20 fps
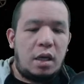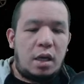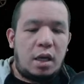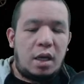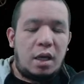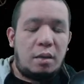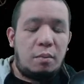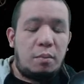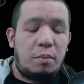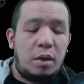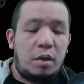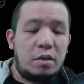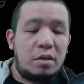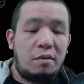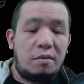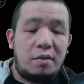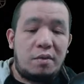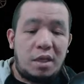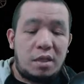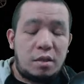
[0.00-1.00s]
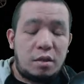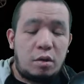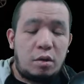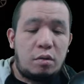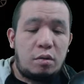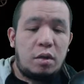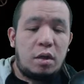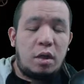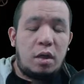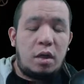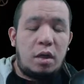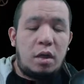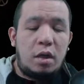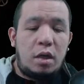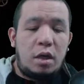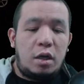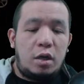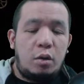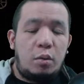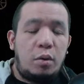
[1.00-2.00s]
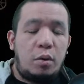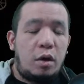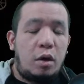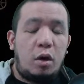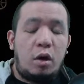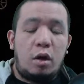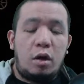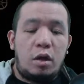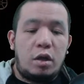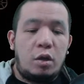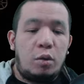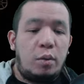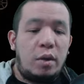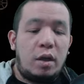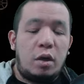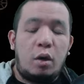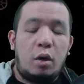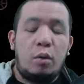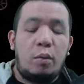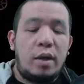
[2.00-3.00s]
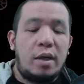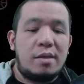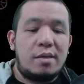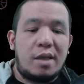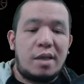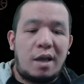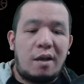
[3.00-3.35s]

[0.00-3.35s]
And because of this node, you will always